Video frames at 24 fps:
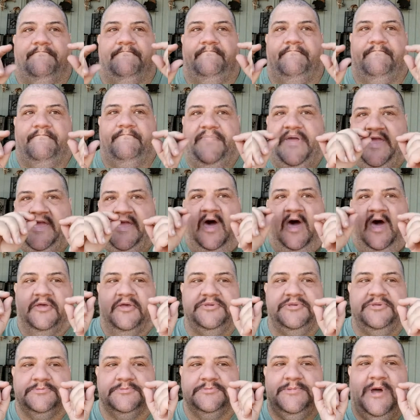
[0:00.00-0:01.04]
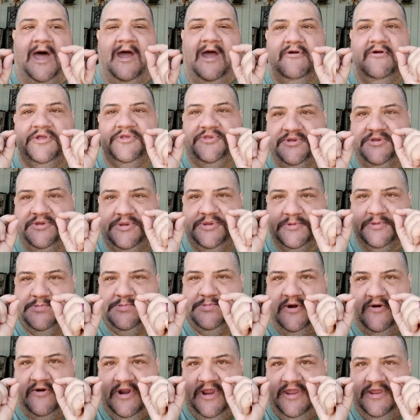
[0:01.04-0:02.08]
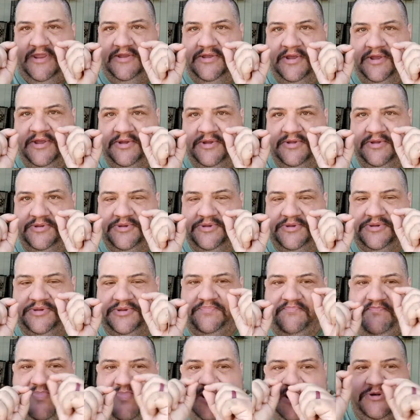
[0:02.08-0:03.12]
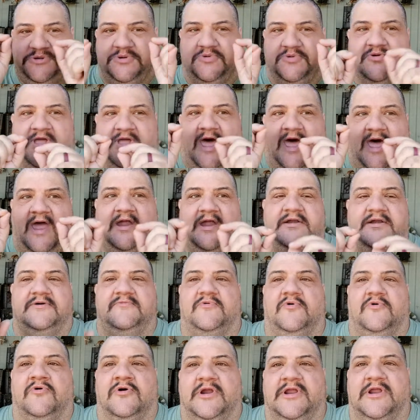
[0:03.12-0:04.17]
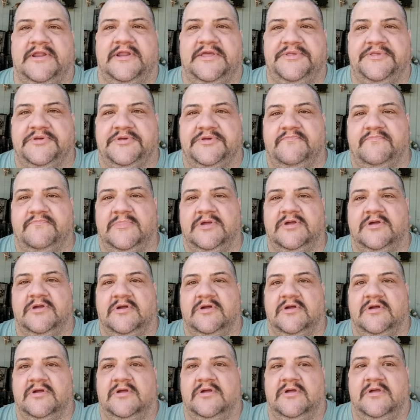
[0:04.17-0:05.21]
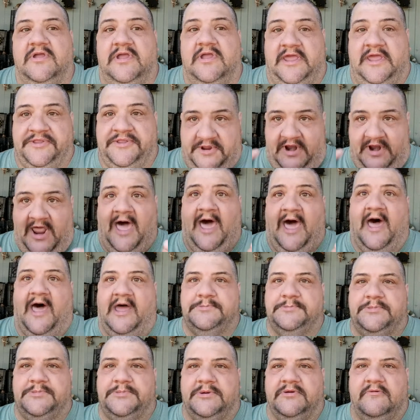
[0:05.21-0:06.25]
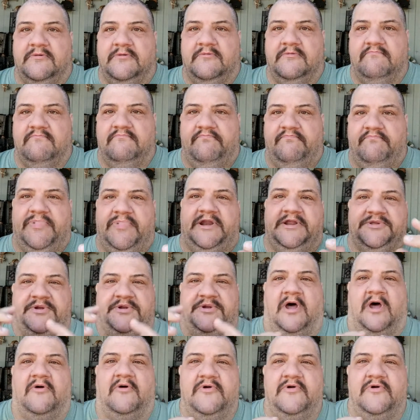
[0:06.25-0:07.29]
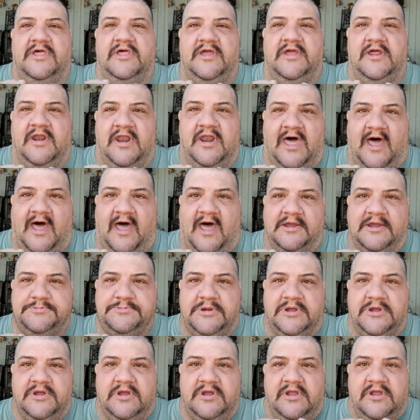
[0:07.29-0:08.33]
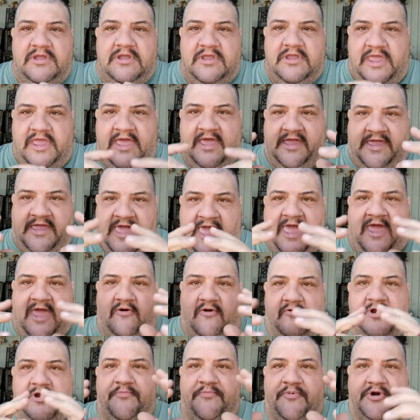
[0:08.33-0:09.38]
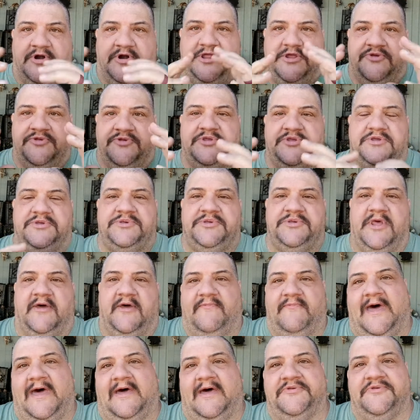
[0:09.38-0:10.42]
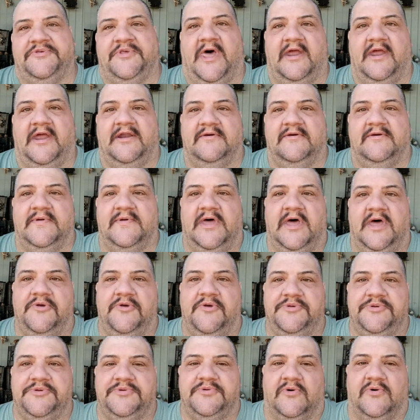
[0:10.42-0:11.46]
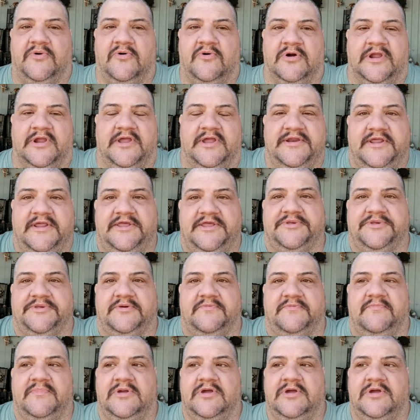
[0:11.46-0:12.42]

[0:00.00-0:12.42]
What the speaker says: because a virus is a very special kind of organism. It's alive, but it's not really alive. It can't reproduce itself outside of a host organism.